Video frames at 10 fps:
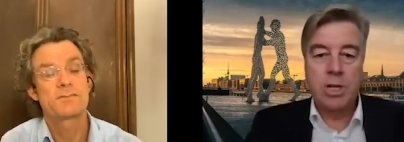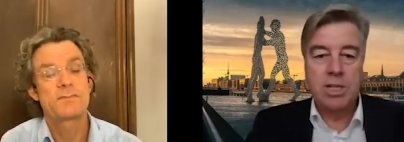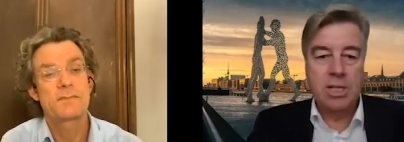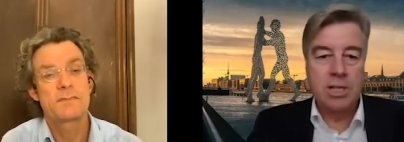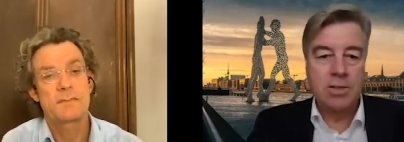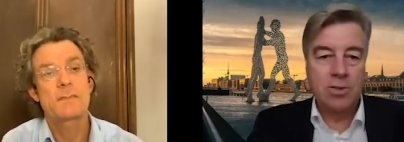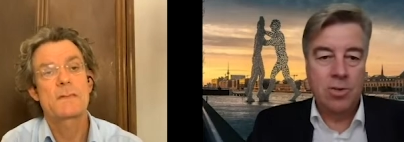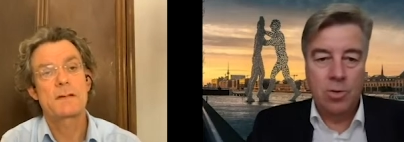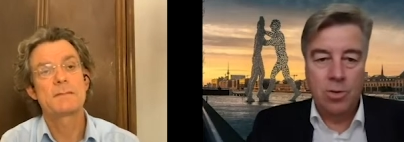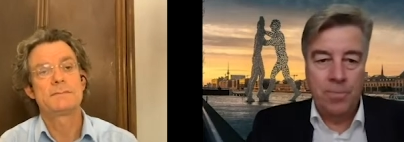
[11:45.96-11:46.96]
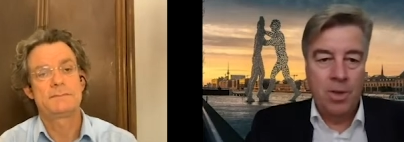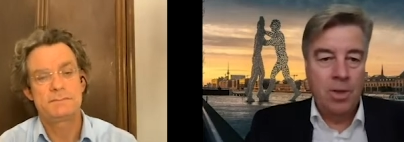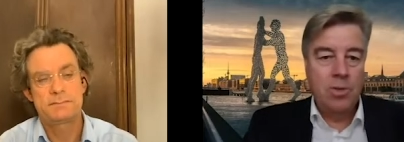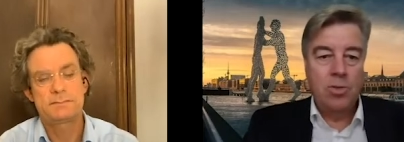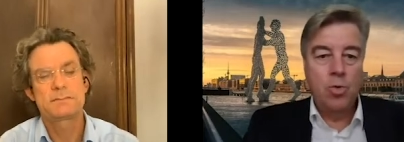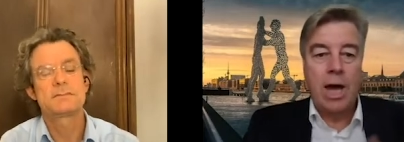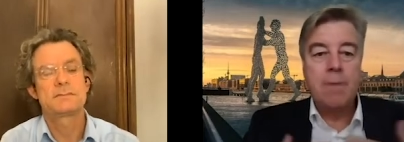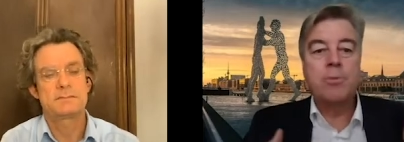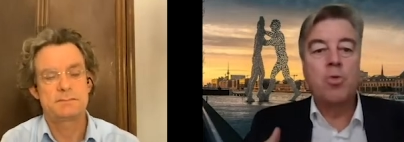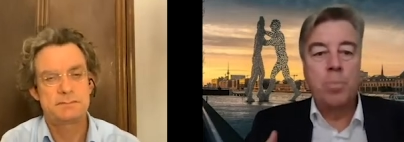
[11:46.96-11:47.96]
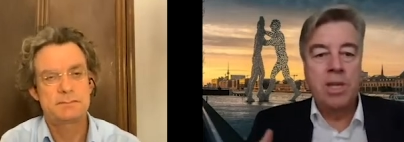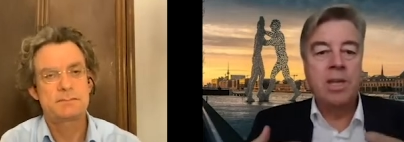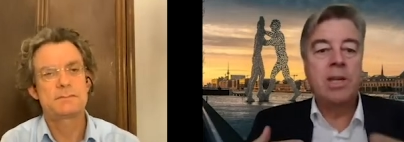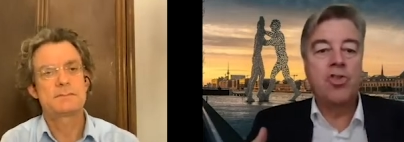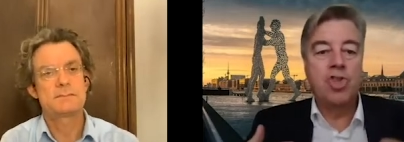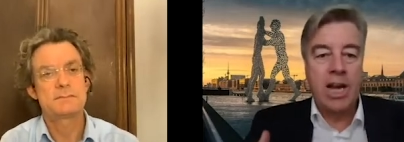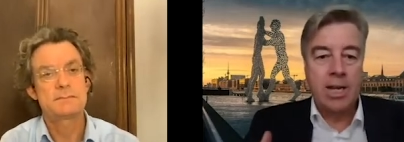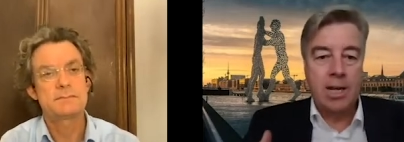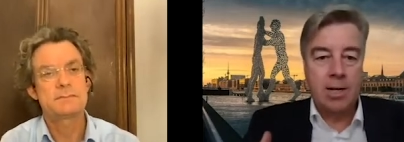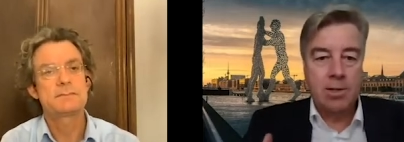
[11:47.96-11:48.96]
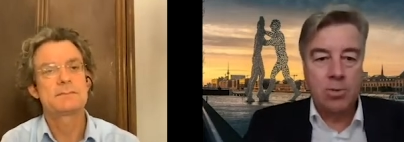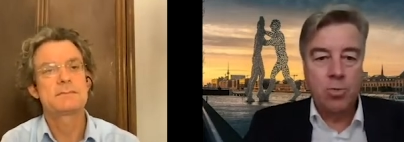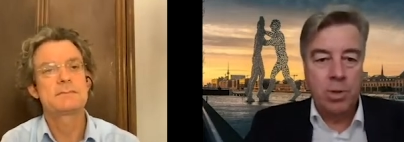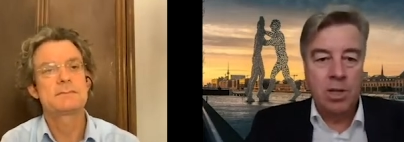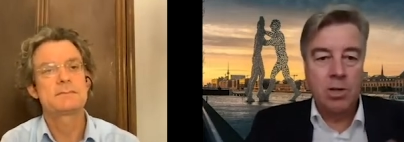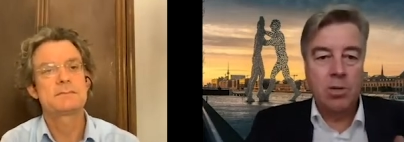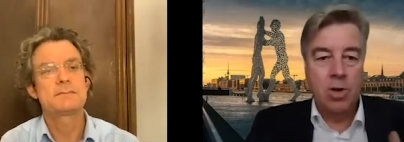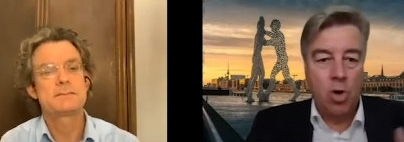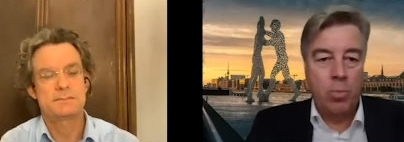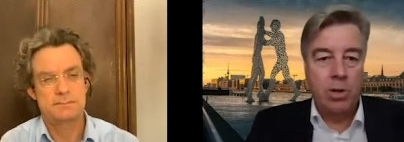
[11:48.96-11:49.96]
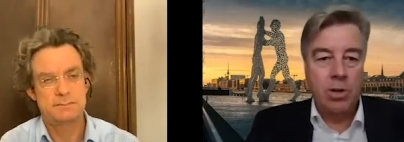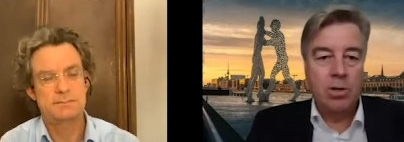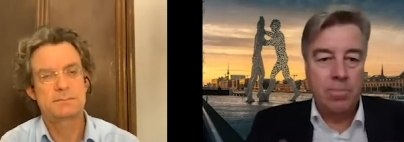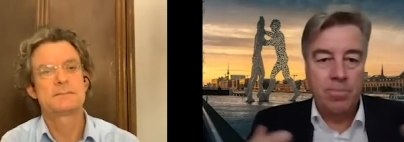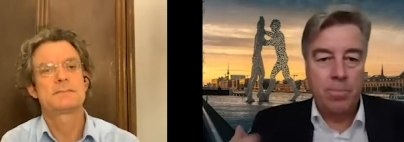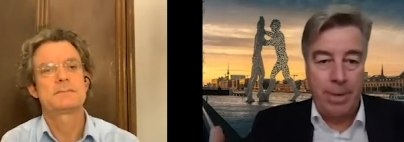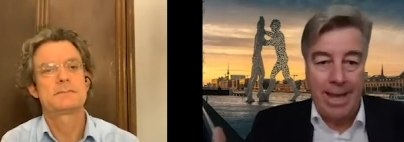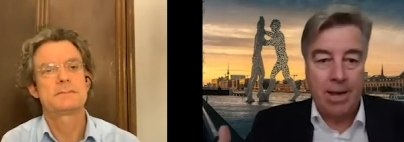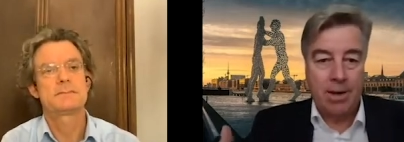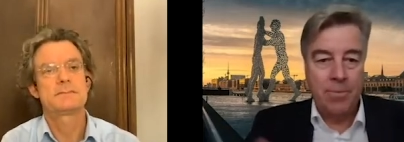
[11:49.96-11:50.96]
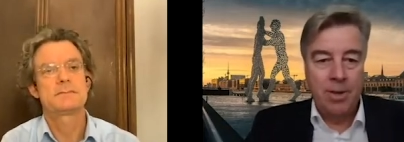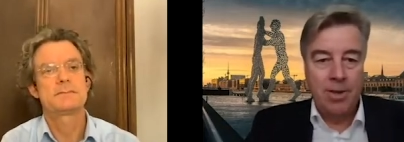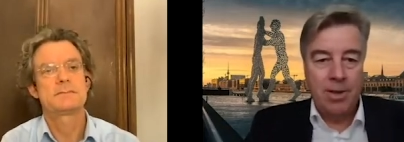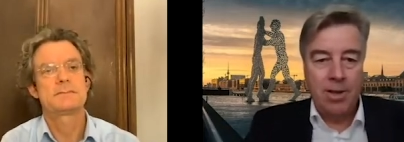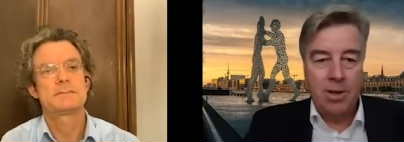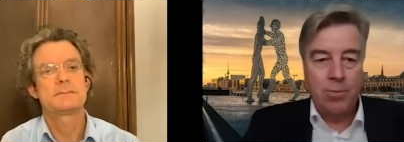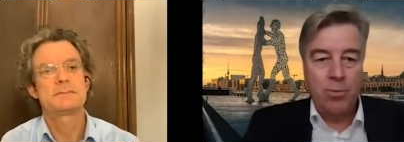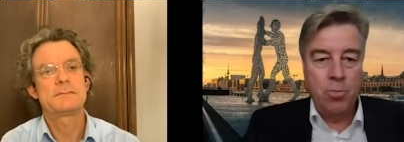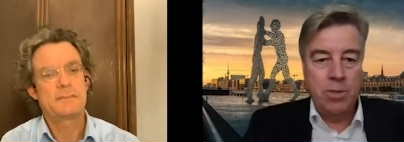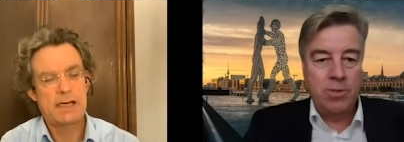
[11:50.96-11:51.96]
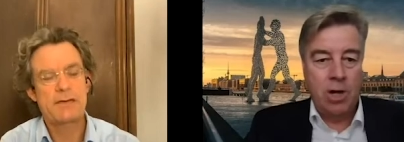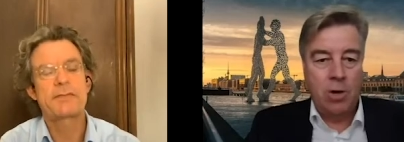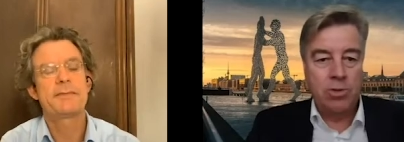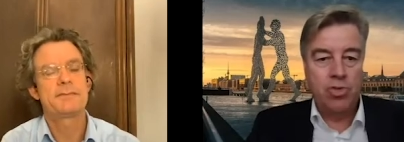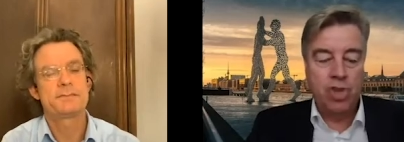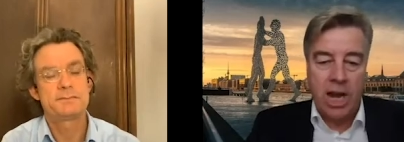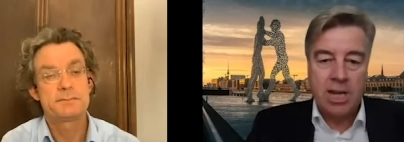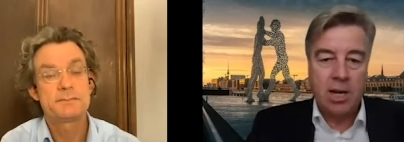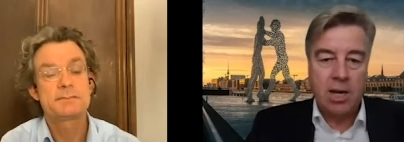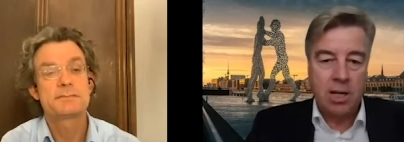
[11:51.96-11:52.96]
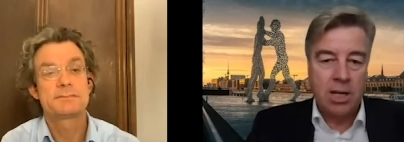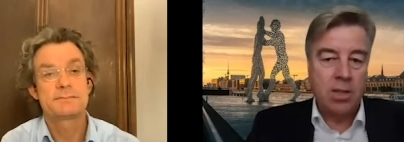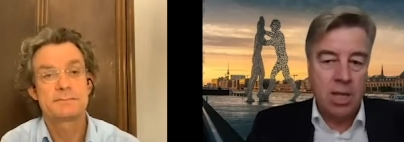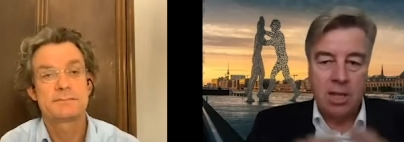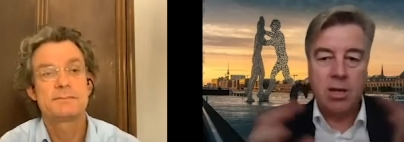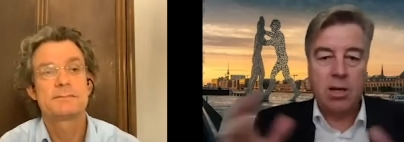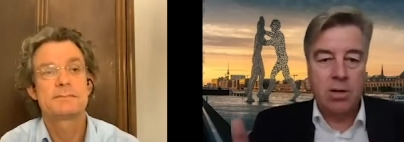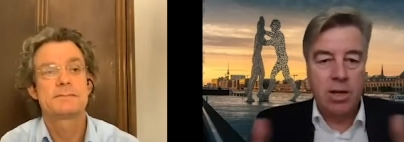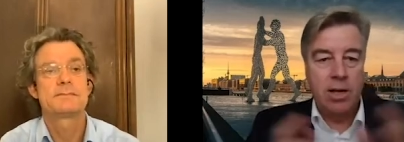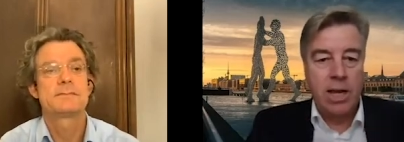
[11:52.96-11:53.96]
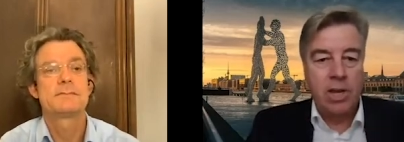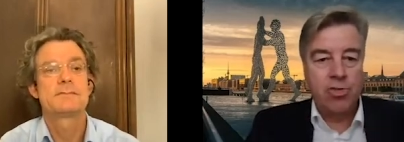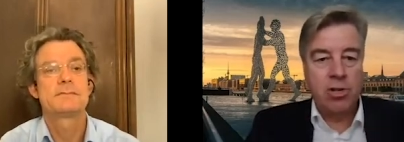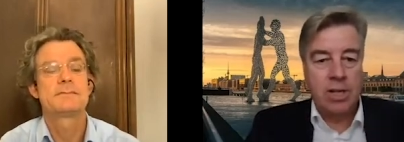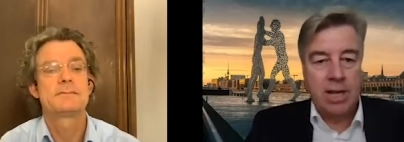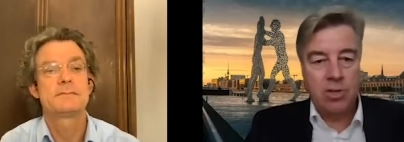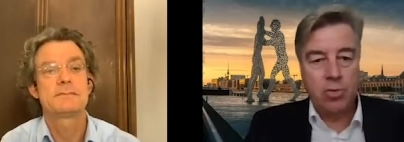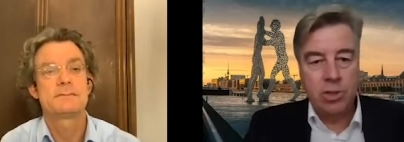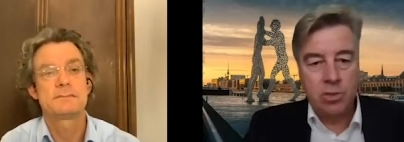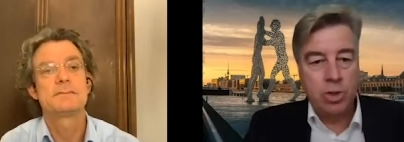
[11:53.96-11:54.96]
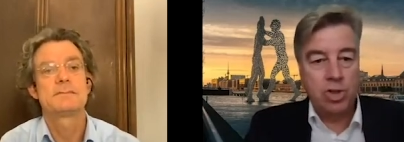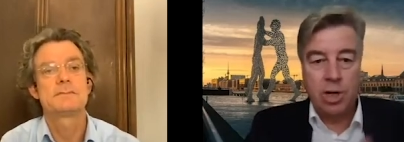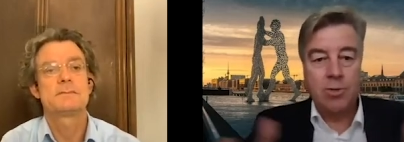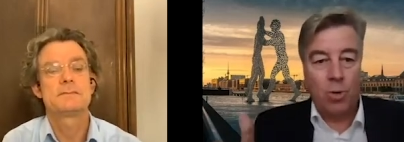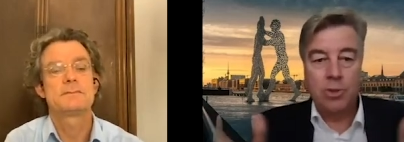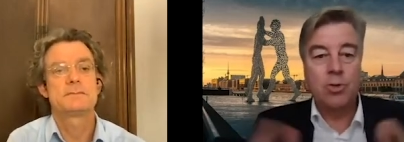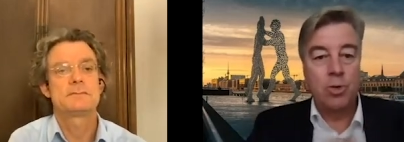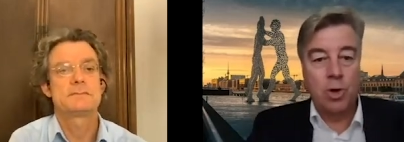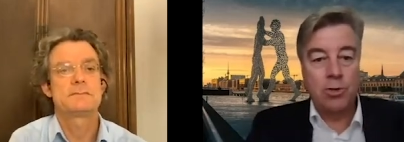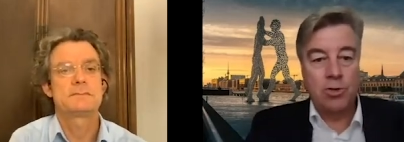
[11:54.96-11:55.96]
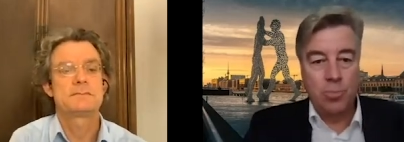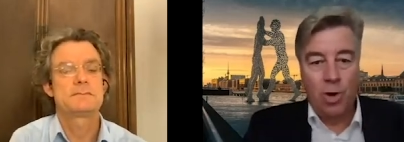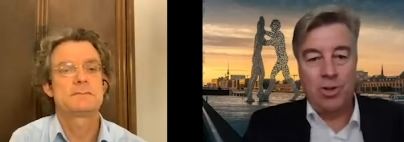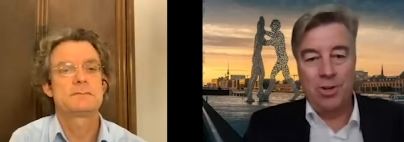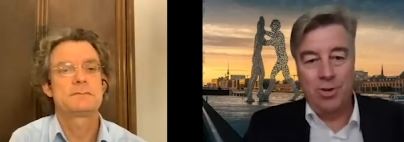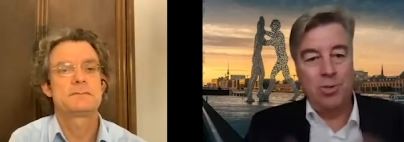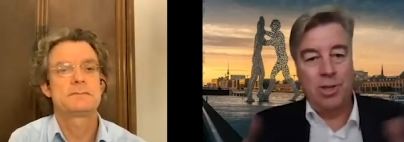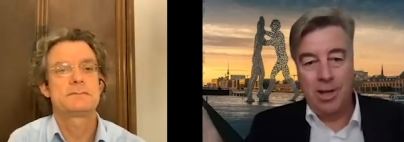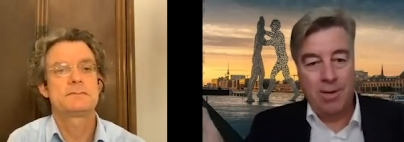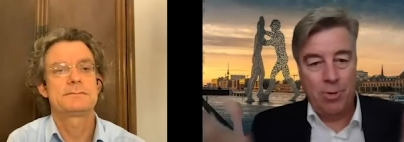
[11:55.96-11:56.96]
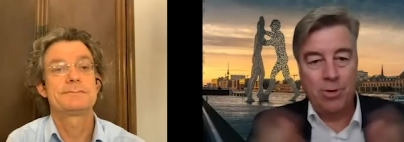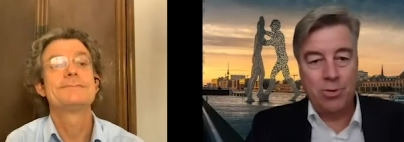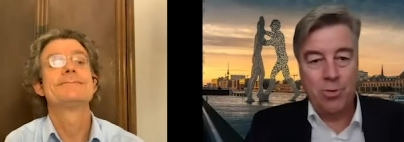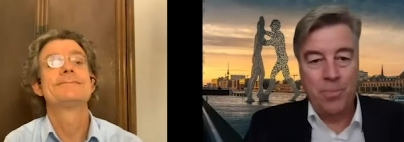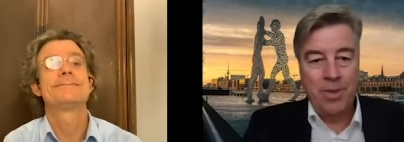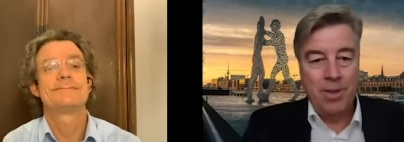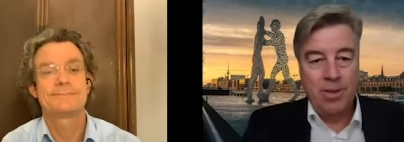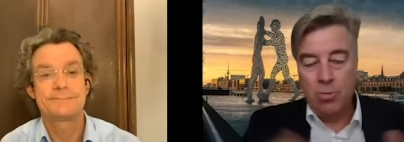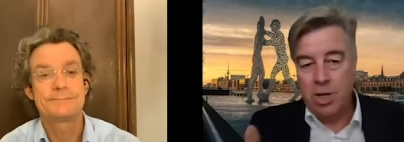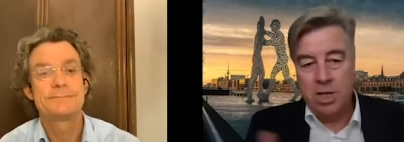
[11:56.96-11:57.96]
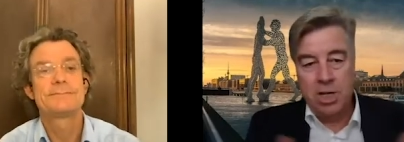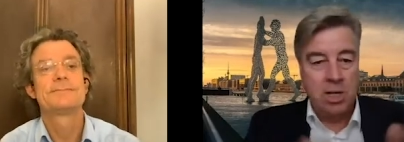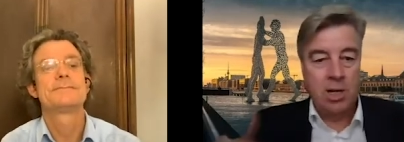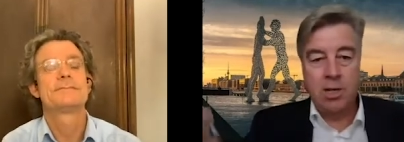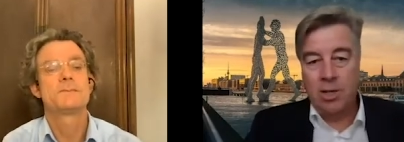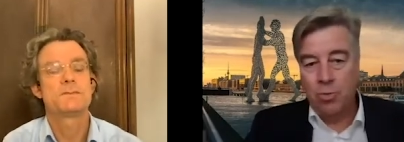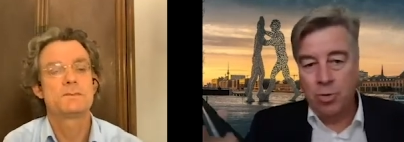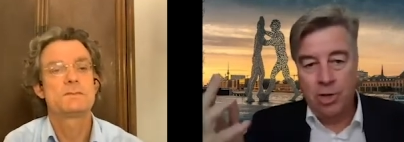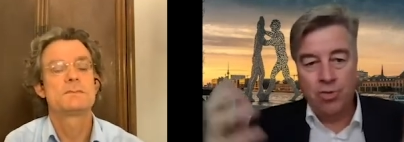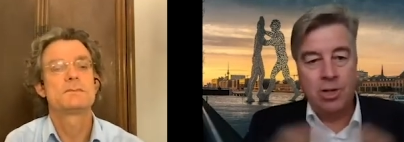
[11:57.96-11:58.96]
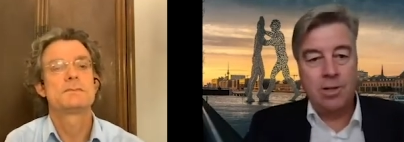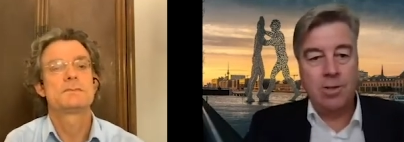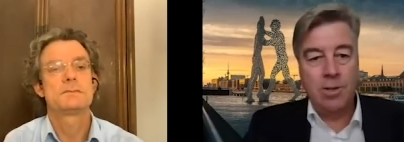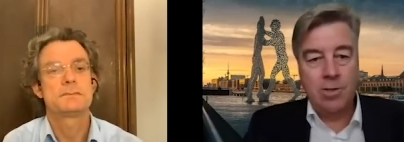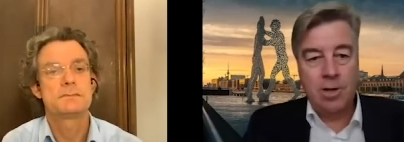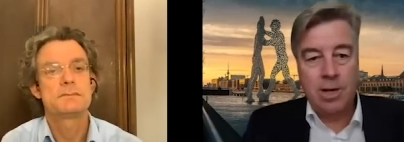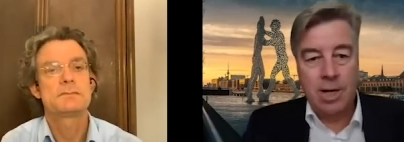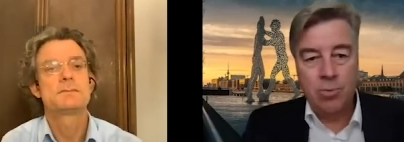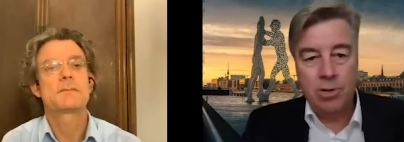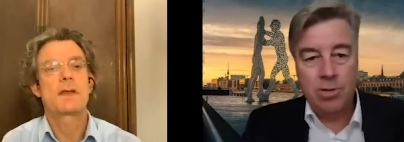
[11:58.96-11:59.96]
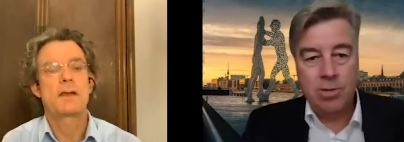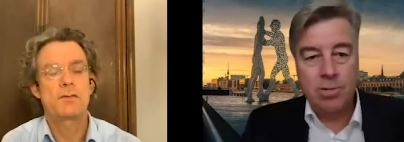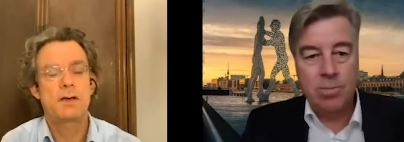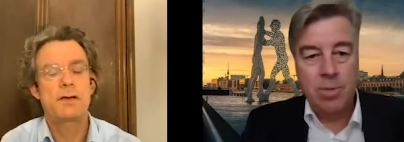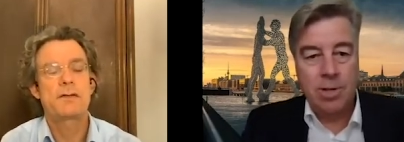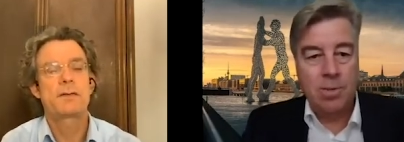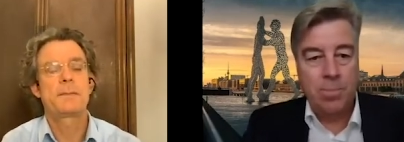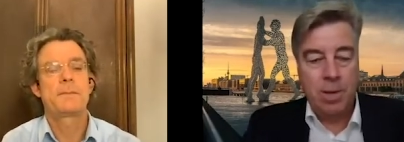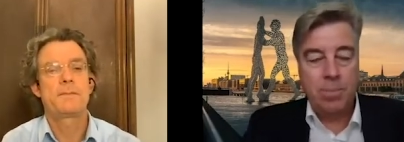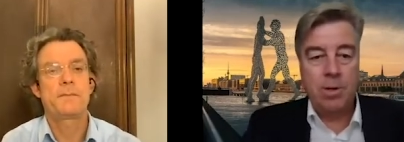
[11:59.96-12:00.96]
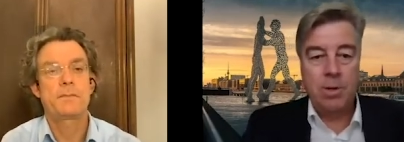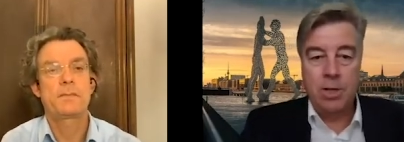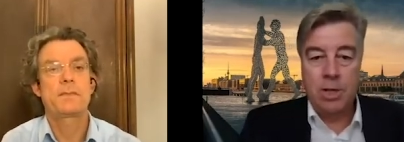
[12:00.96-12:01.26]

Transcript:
Speaker 1: 20 years. You know, you have to be in China to be a global player. And if you miss yes. out China and the other Asian countries, which are also not small, you know, they have also look at India, Indonesia. These are hundreds right. people